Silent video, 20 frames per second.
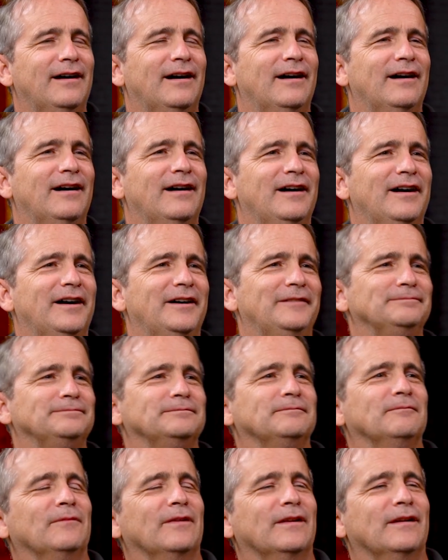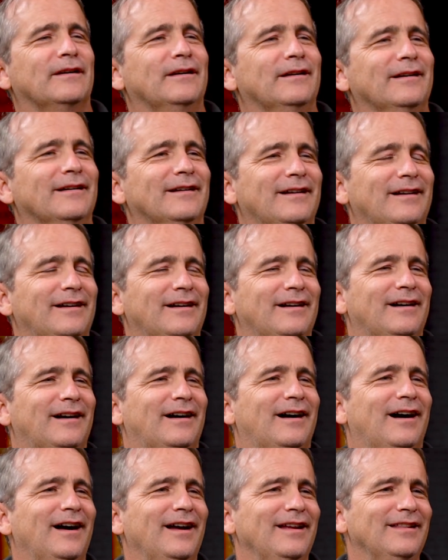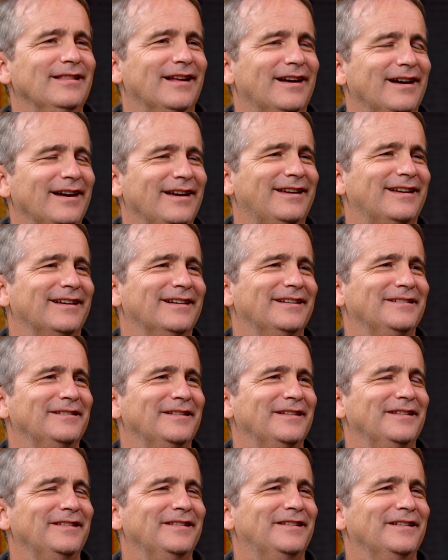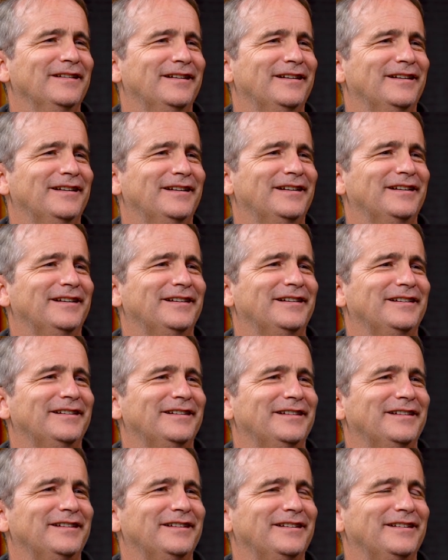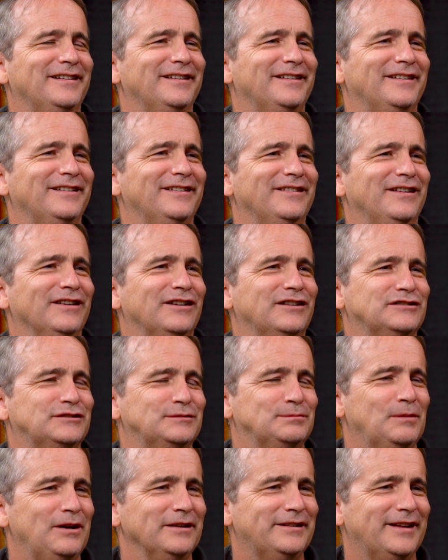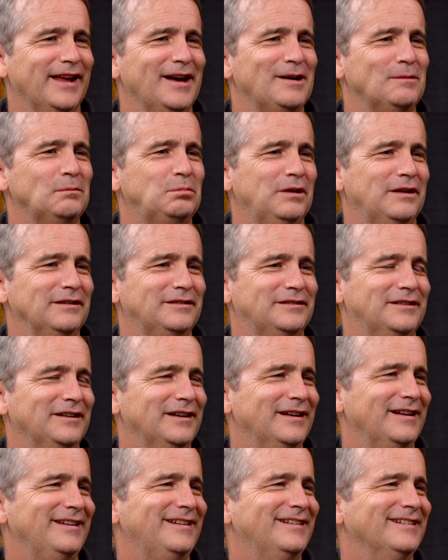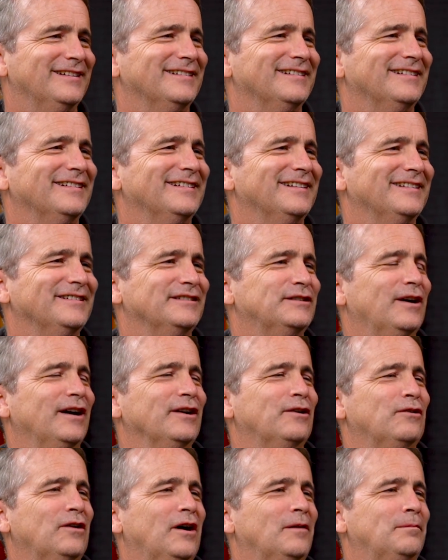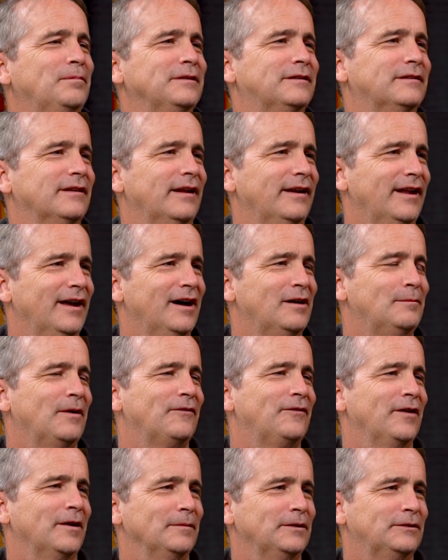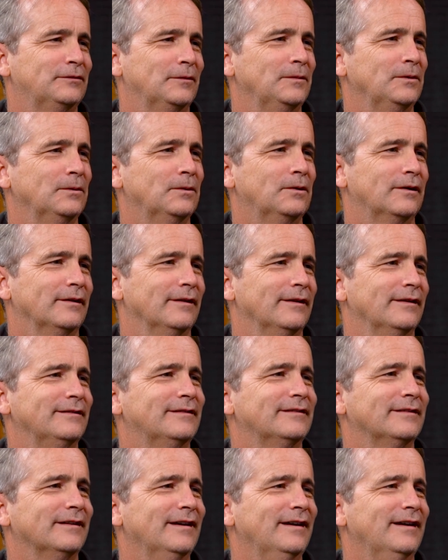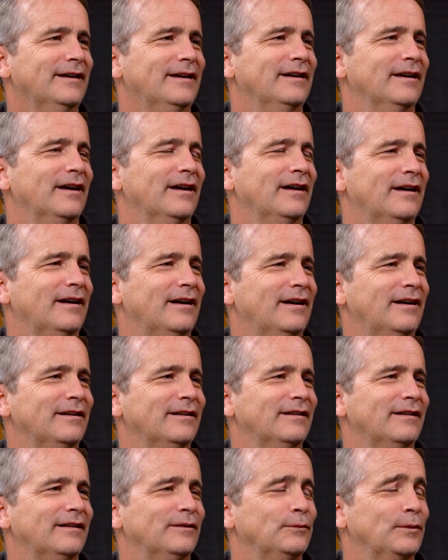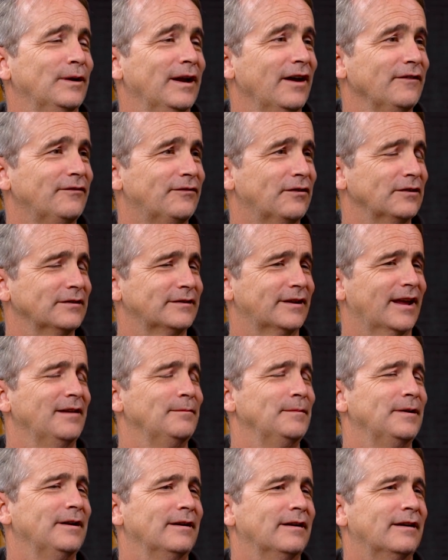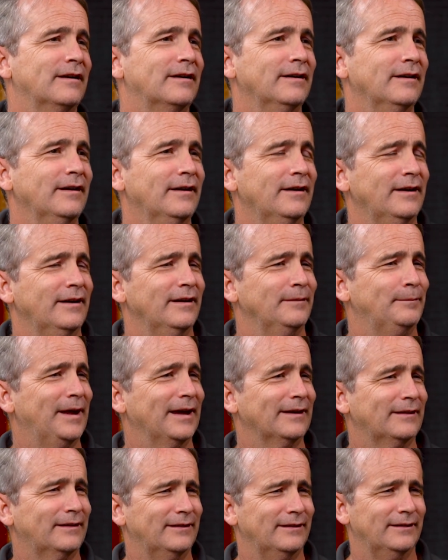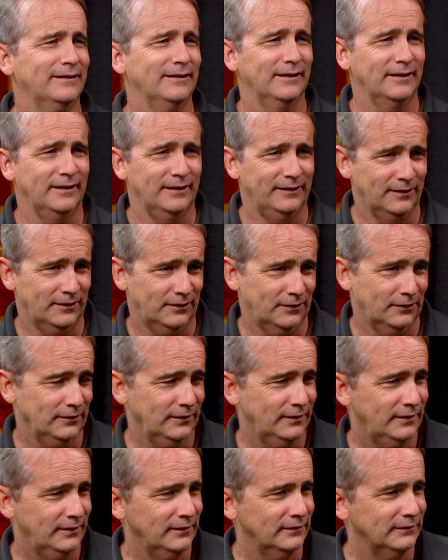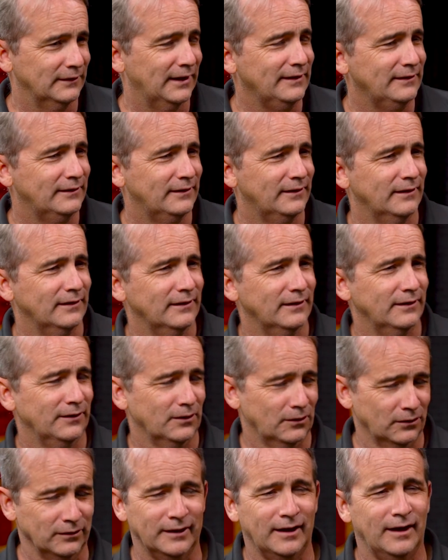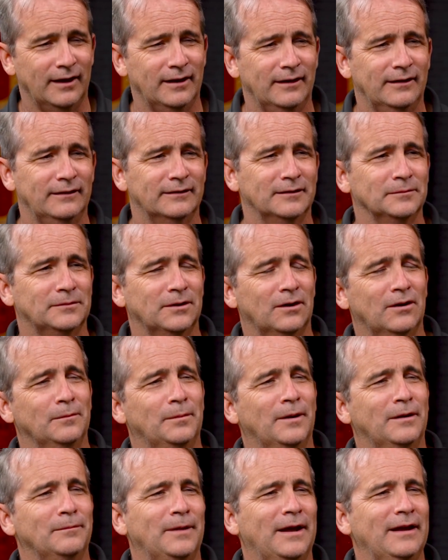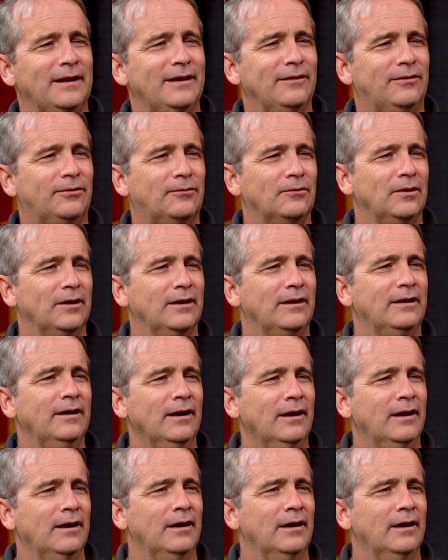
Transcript: I like the small town plus city. So I grew up in Slidell. My family's from New Orleans. When I first came here back in the early 80s, I'm sorry, about 83,